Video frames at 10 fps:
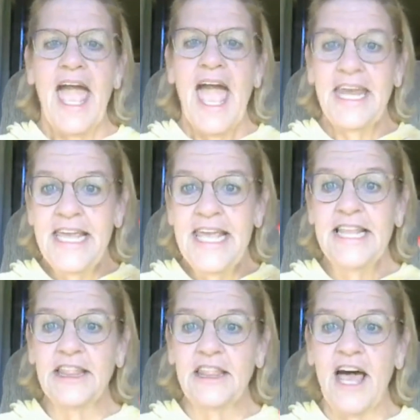And he
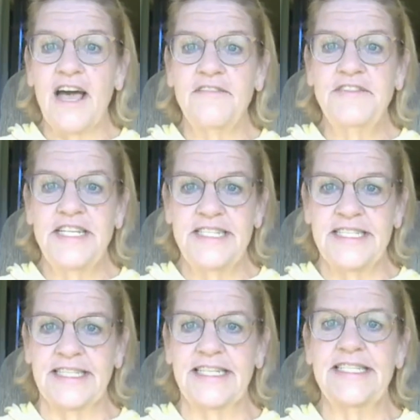loved his
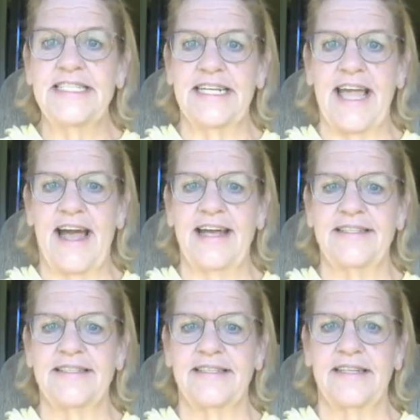enlisted
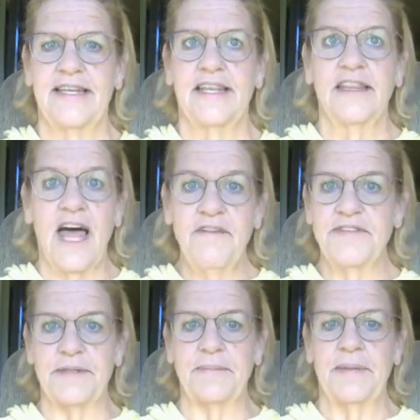guys. Loved
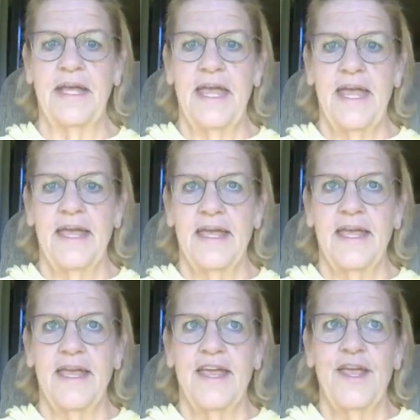them.
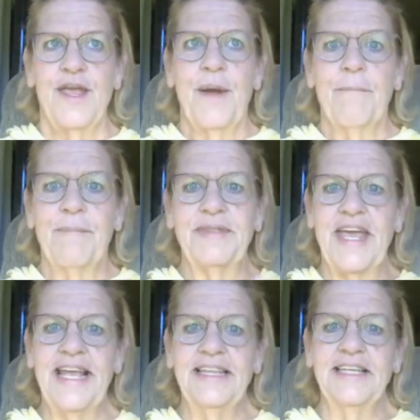But
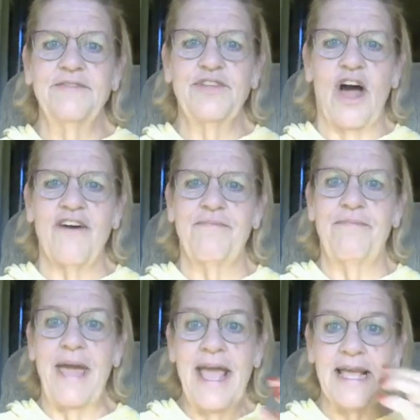they lived off
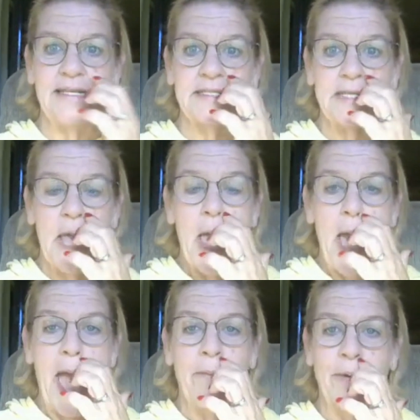base
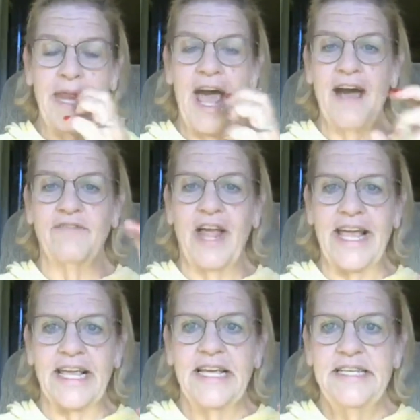and would have
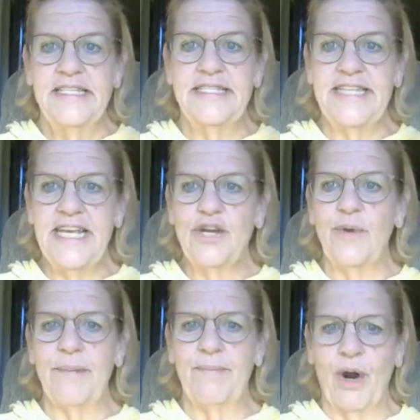like
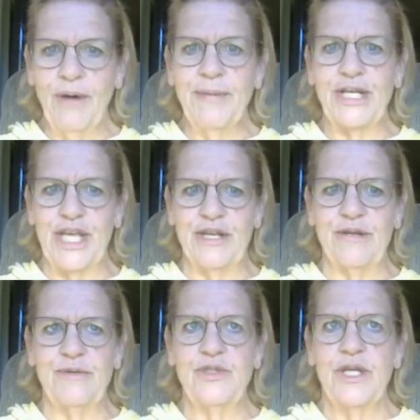secret
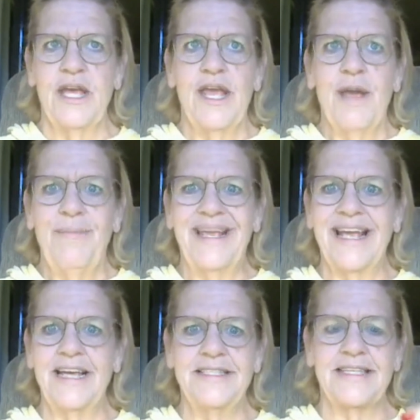barbecues
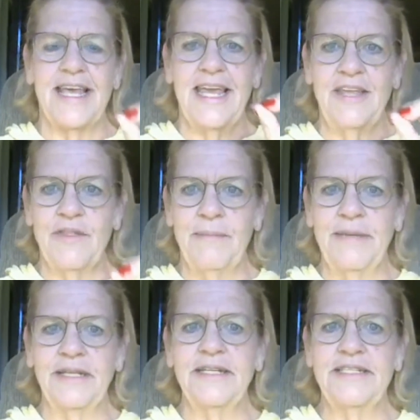because in the
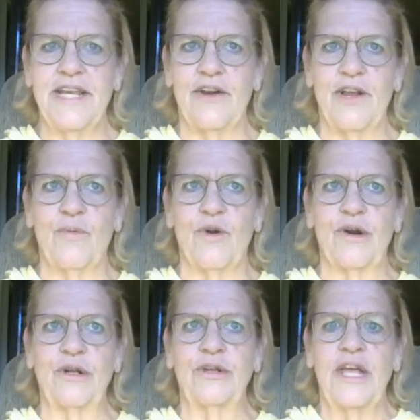military
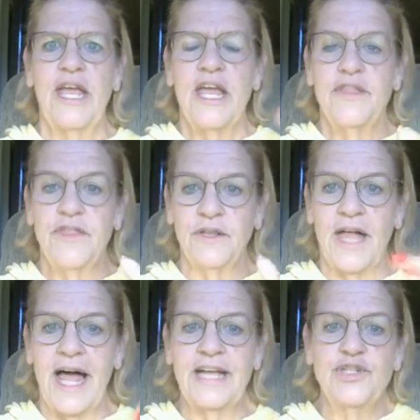world, the
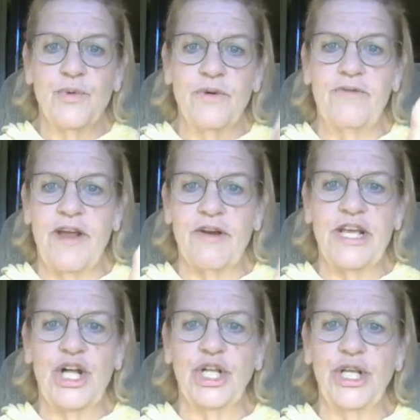lines were very
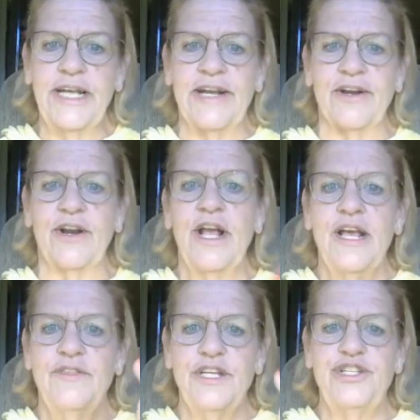clear
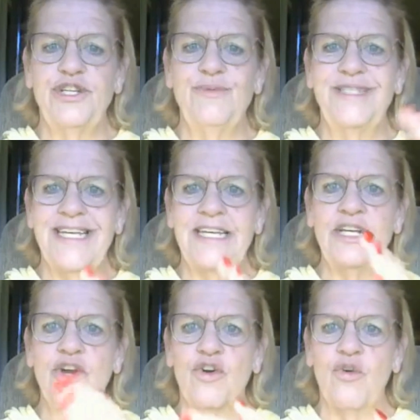that you
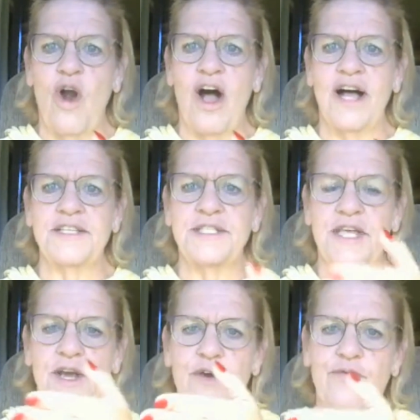didn't cross
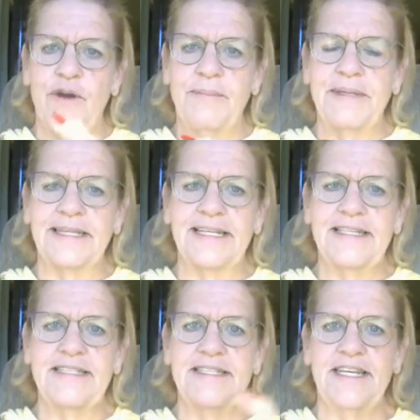from
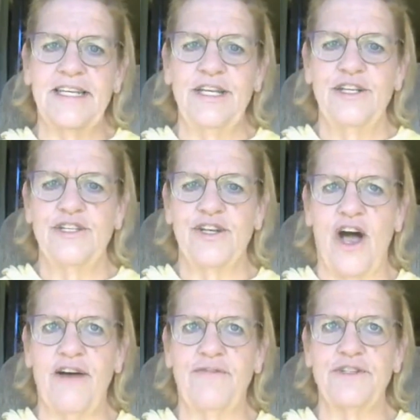enlisted to
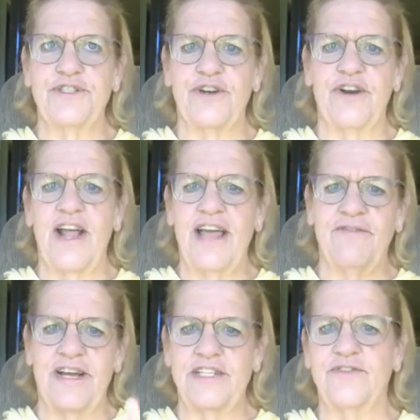officer and
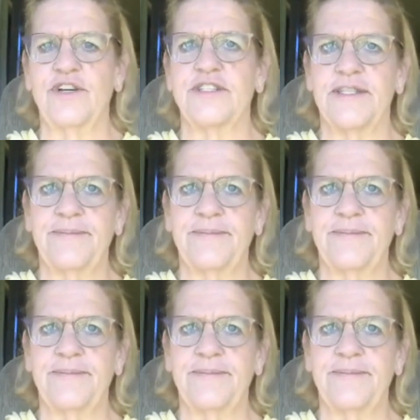vice versa.